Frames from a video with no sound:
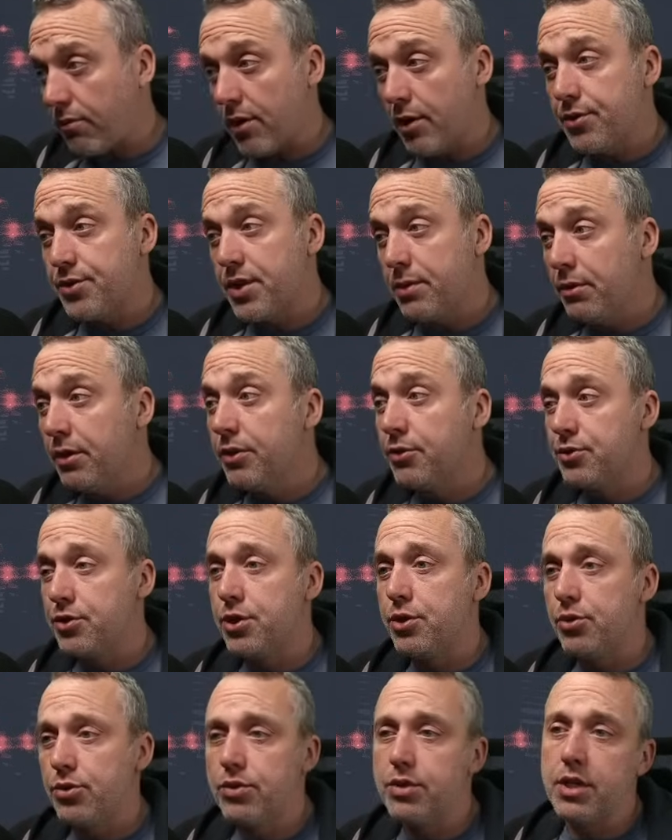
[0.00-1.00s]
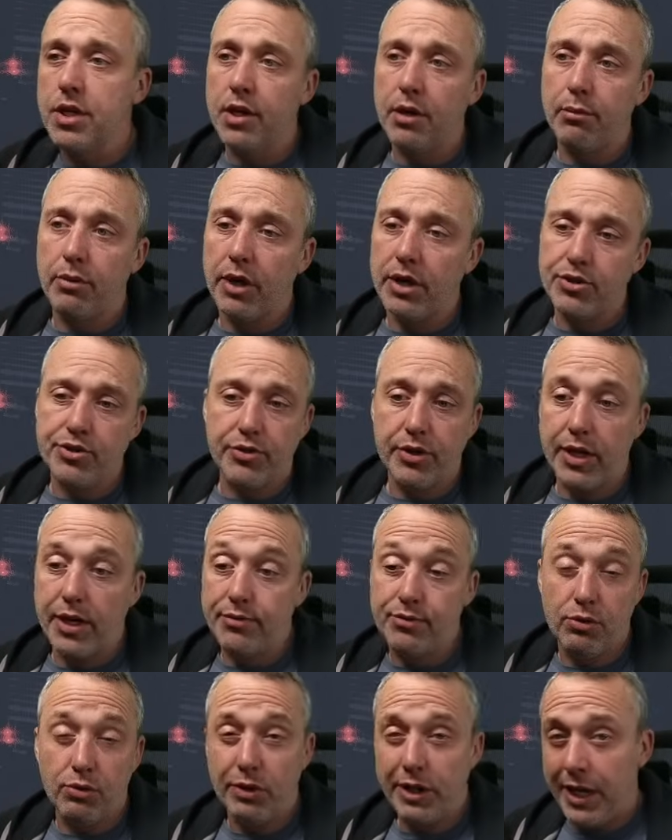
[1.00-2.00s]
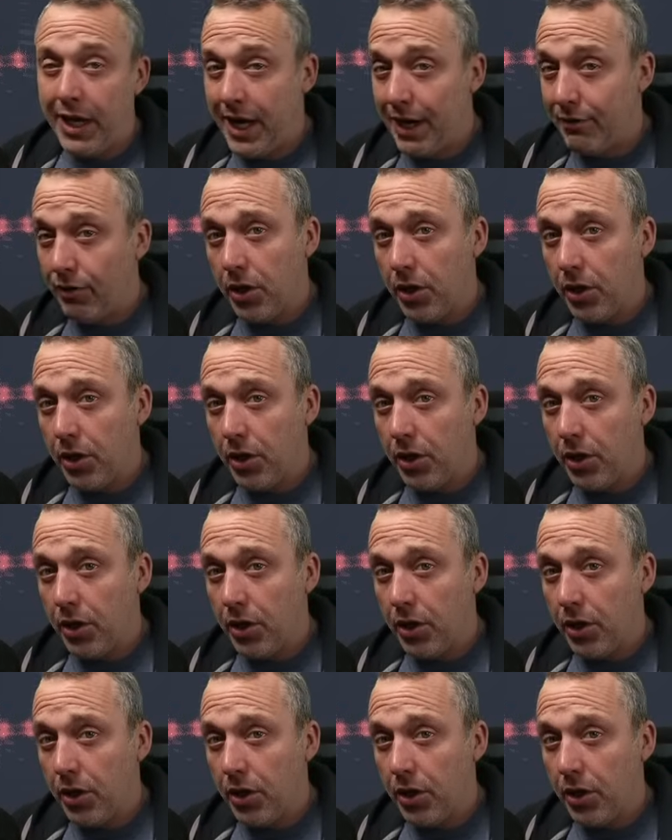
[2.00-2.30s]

some of those used enterprise drives only have